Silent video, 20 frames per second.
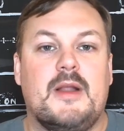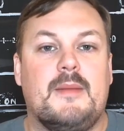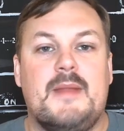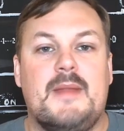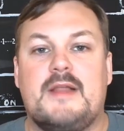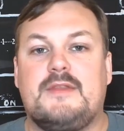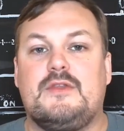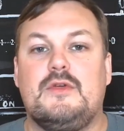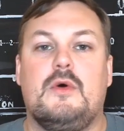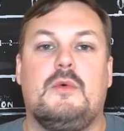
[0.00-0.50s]
I'm
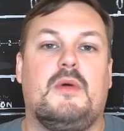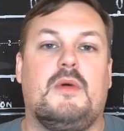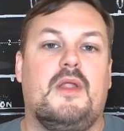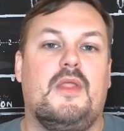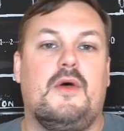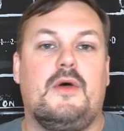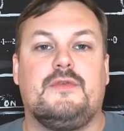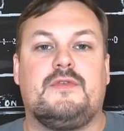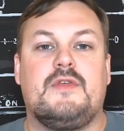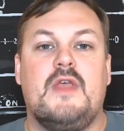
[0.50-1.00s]
not doing one of
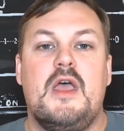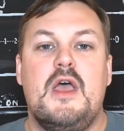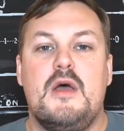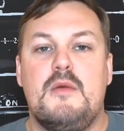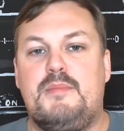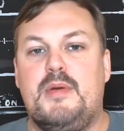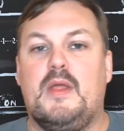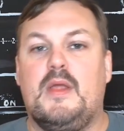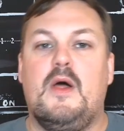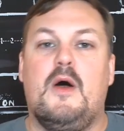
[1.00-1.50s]
those
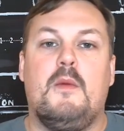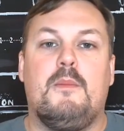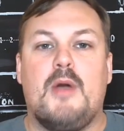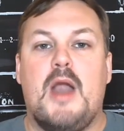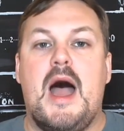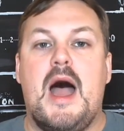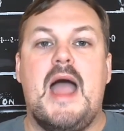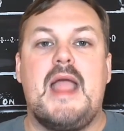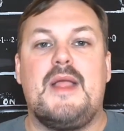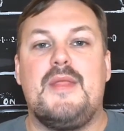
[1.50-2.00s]
Bill
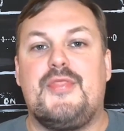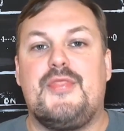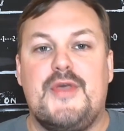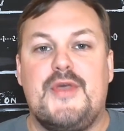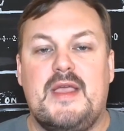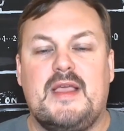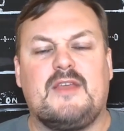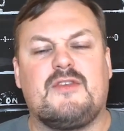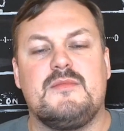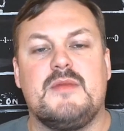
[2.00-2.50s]
O'Brien
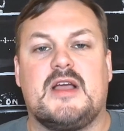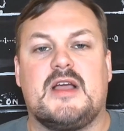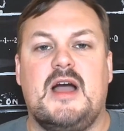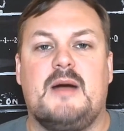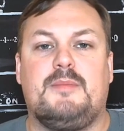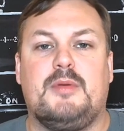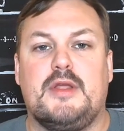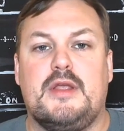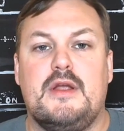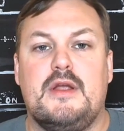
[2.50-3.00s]
things from a
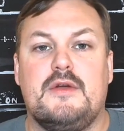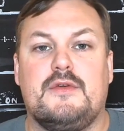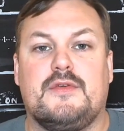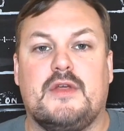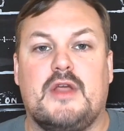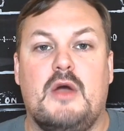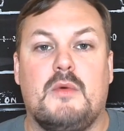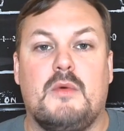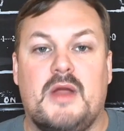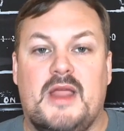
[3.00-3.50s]
couple of years
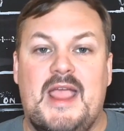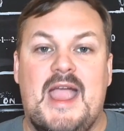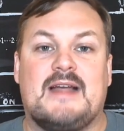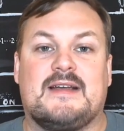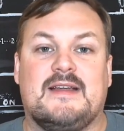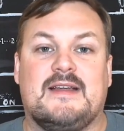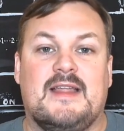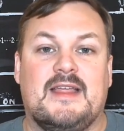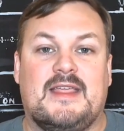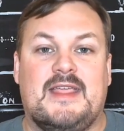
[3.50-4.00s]
ago where he
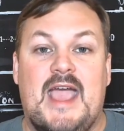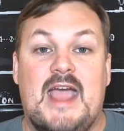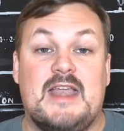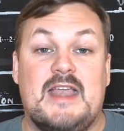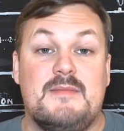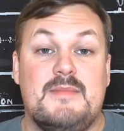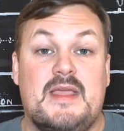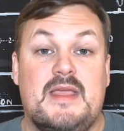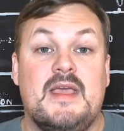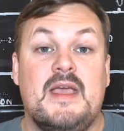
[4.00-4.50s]
acted like you had
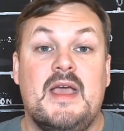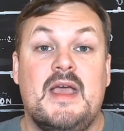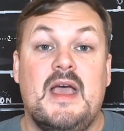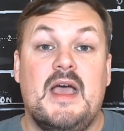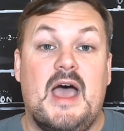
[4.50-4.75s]
to be